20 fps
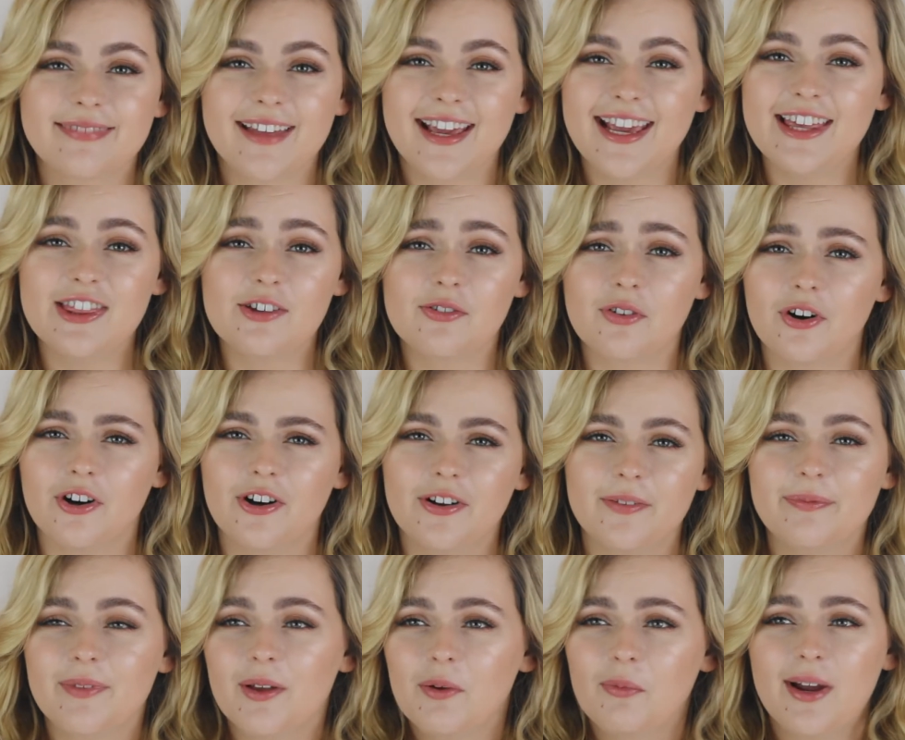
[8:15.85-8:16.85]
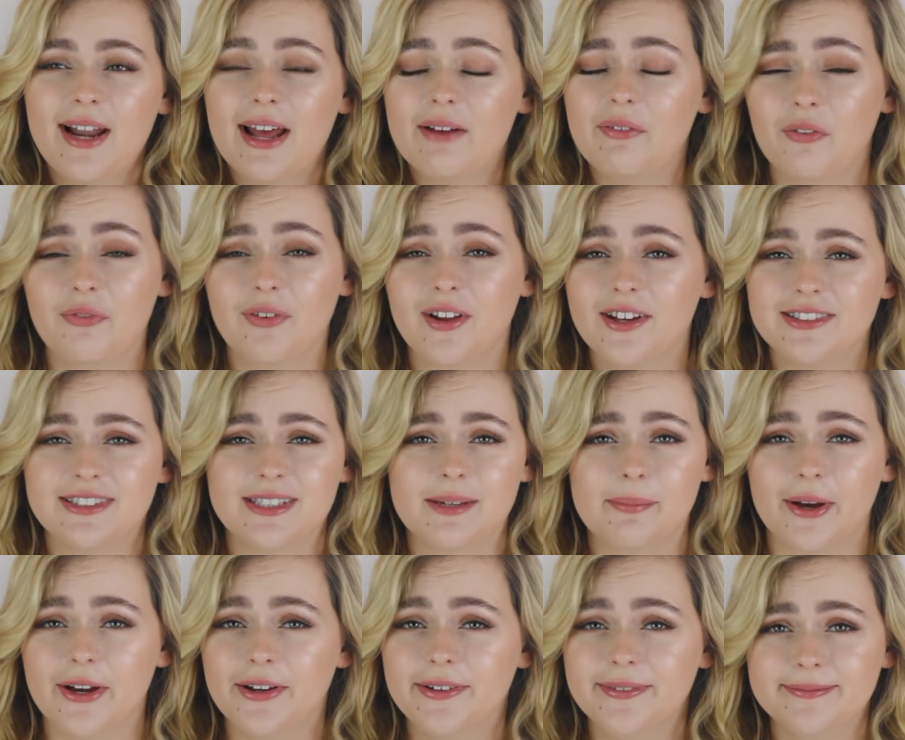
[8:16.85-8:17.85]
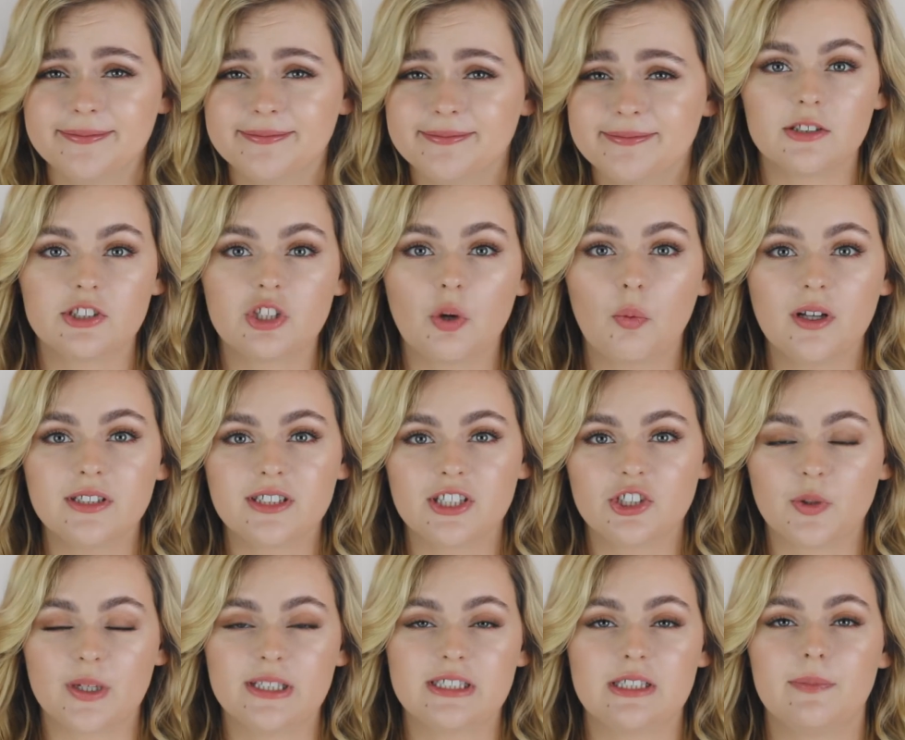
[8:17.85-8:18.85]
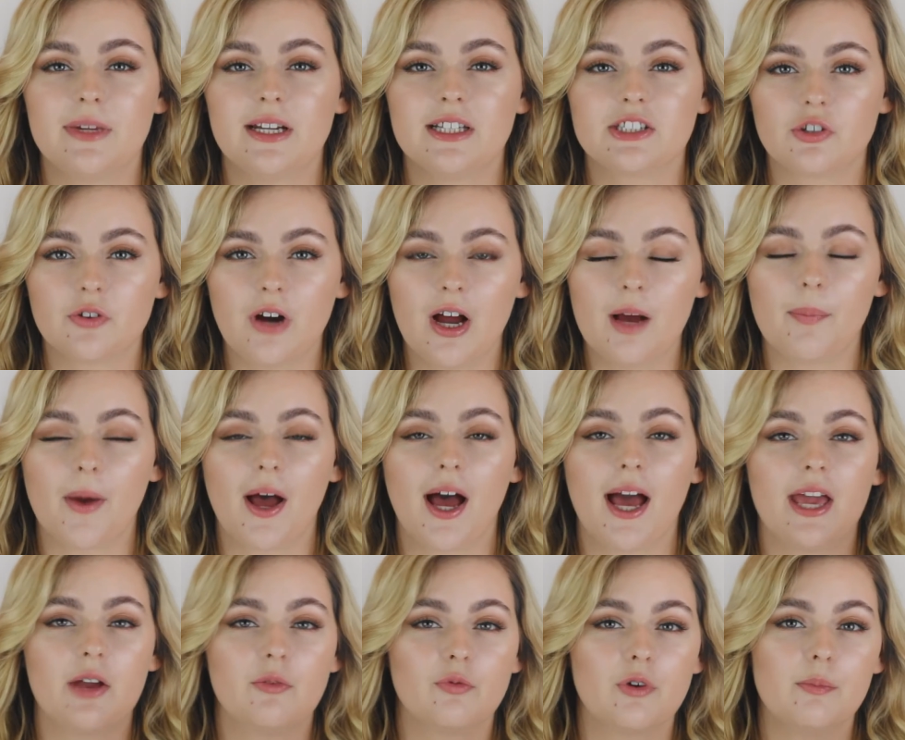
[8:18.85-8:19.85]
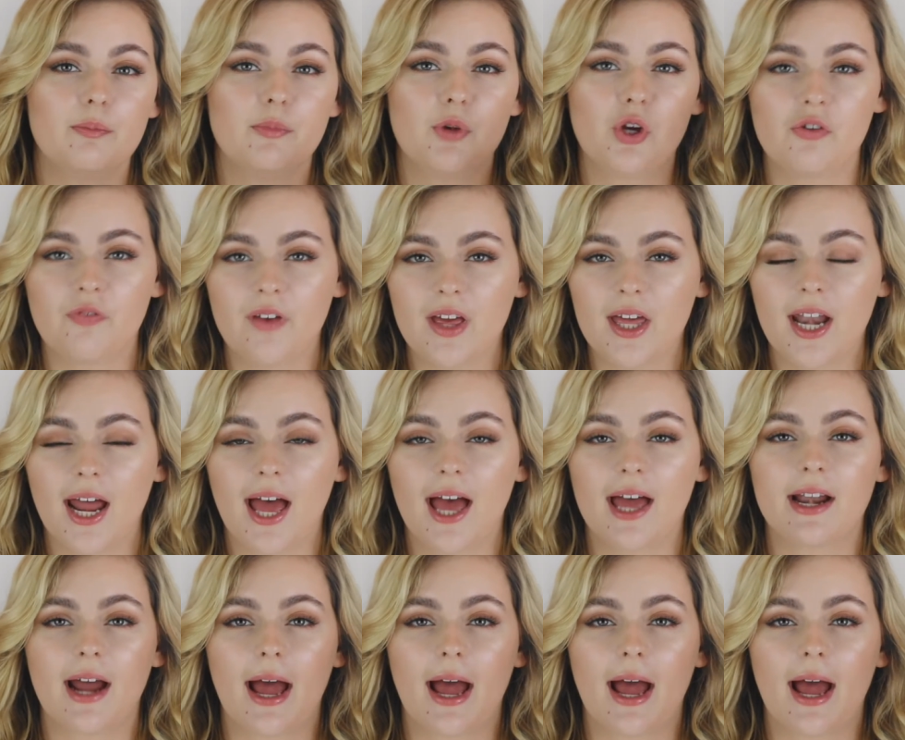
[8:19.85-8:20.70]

Either or, whatever floats your boat. So once the 20 minutes are up, I remove it and